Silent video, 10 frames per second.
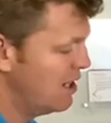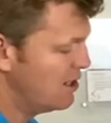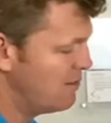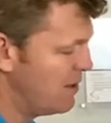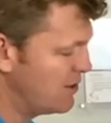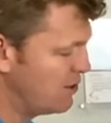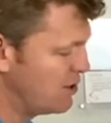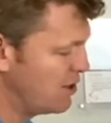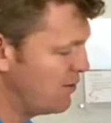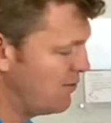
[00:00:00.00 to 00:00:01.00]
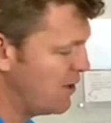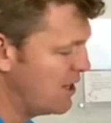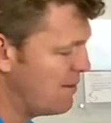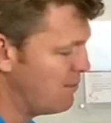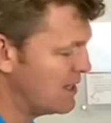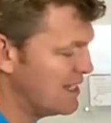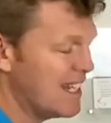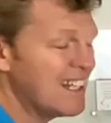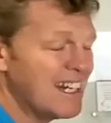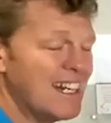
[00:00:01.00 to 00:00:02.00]
The muscles at the front, and
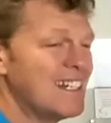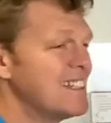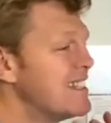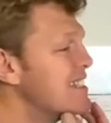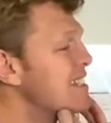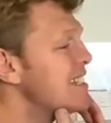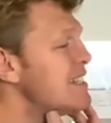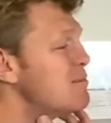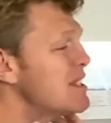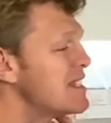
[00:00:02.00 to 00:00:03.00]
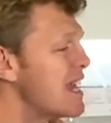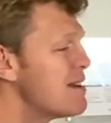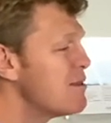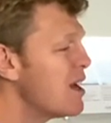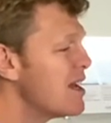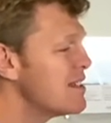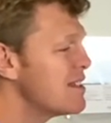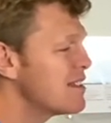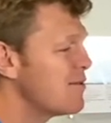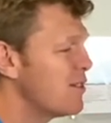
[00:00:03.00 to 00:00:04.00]
particularly the deep stabilizer
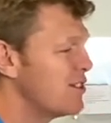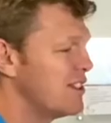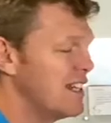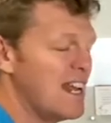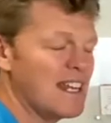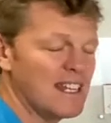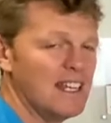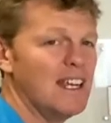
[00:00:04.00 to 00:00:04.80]
at the front of the neck,